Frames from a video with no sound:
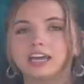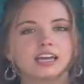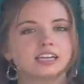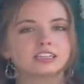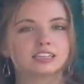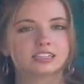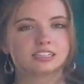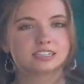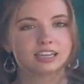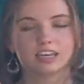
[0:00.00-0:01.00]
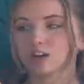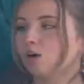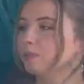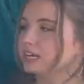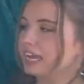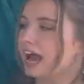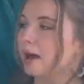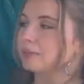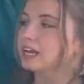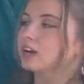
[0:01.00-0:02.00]
and this is like an open
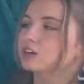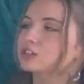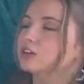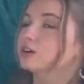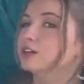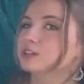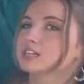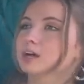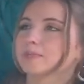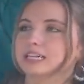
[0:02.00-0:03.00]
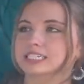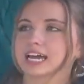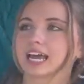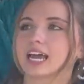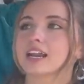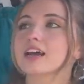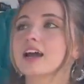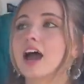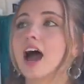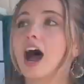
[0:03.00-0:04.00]
cabinet. I'll show you a close up in a second.
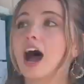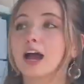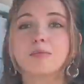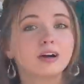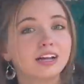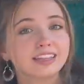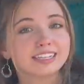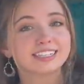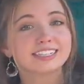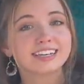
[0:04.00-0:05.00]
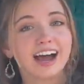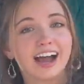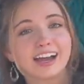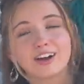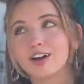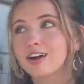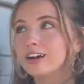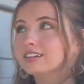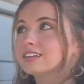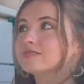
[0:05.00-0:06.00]
I bought this entire
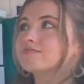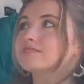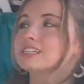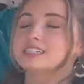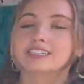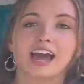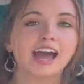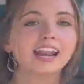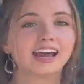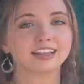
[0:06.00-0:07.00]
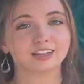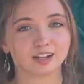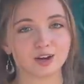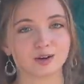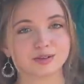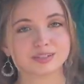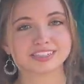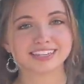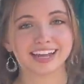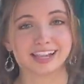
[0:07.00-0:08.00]
set at
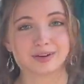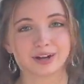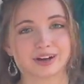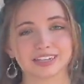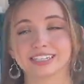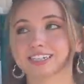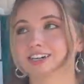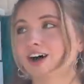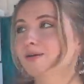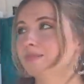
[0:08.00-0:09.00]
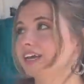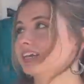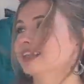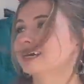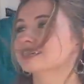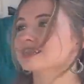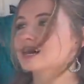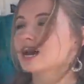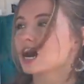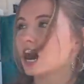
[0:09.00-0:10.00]
Lowe's, LOL, did not make this.
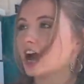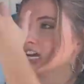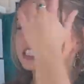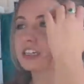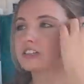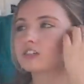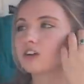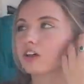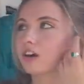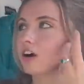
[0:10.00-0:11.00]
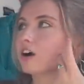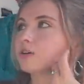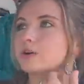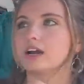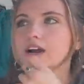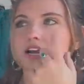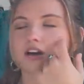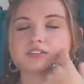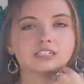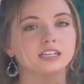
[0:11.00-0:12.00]
I did install the hardware and
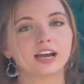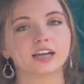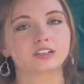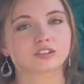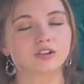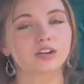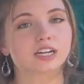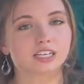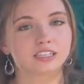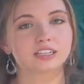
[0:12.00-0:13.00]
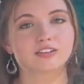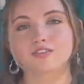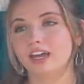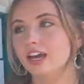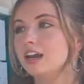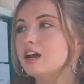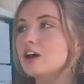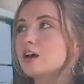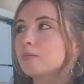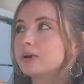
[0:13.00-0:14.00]
obviously I installed it into the van,
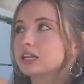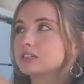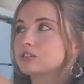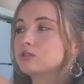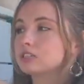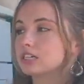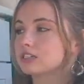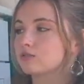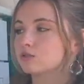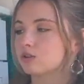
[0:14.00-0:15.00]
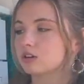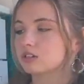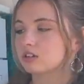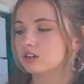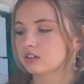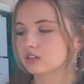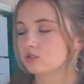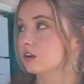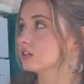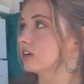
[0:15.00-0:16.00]
but it's two sets of drawers. So there's
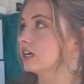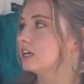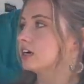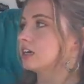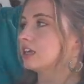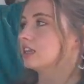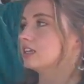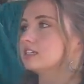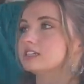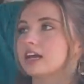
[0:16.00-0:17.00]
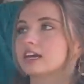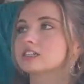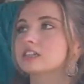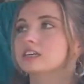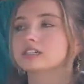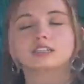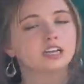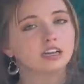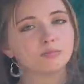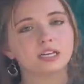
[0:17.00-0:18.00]
drawers right here. And then this is actually a
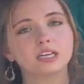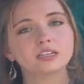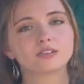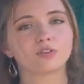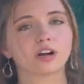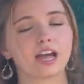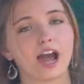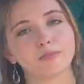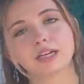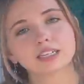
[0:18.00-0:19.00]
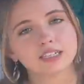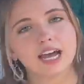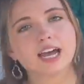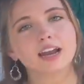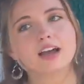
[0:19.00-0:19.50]
sink piece for a cabinet set